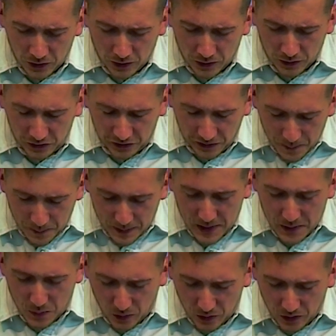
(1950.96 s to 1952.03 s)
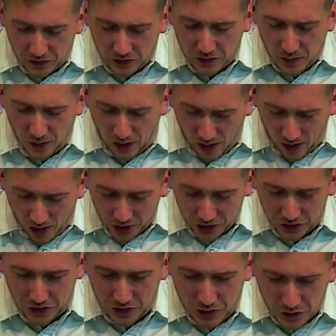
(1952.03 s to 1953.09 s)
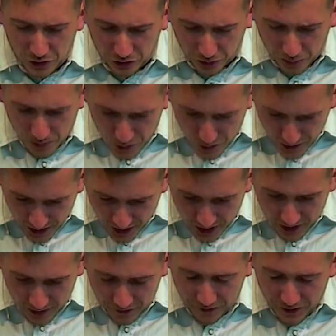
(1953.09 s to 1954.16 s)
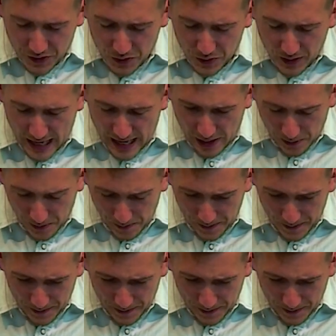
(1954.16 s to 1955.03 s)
simply want to ask you this morning for your help